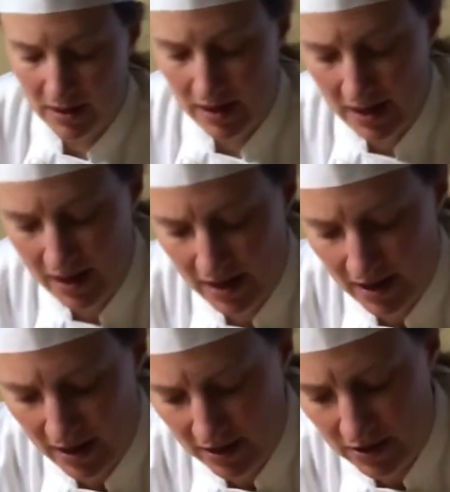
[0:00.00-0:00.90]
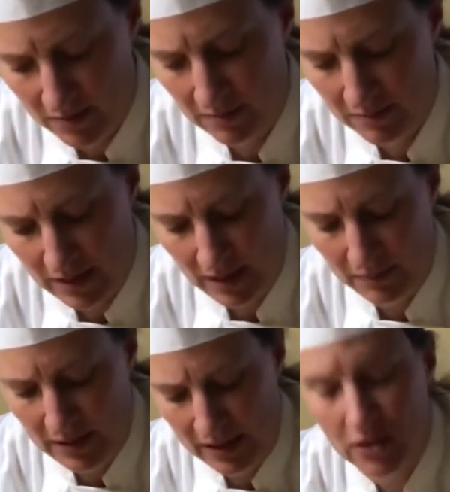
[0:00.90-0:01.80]
and my
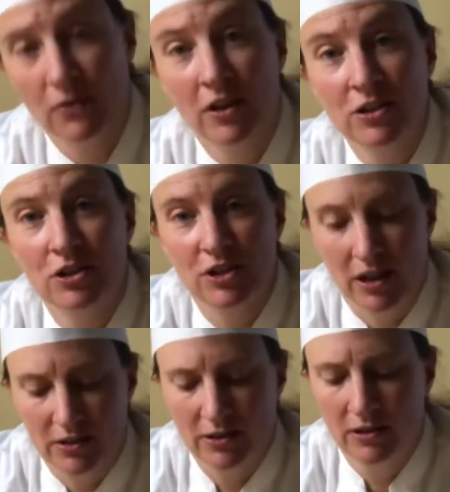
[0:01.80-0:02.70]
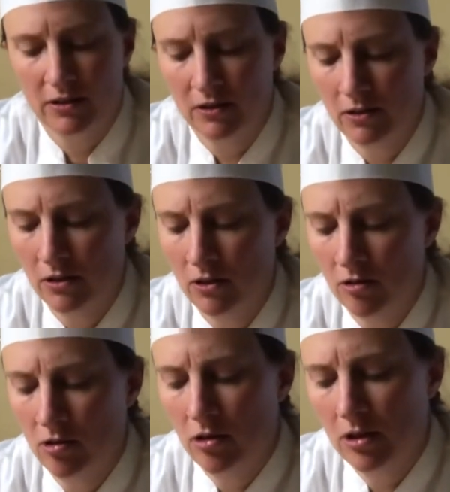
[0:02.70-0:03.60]
Bananas Foster sauce.
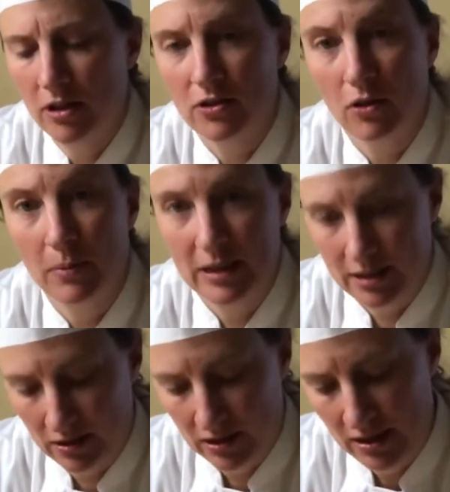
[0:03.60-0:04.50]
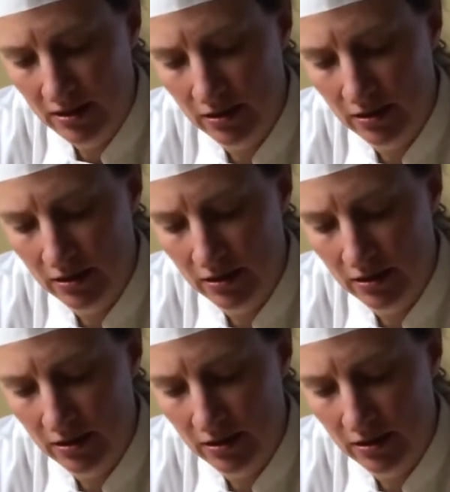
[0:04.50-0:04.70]
So basically,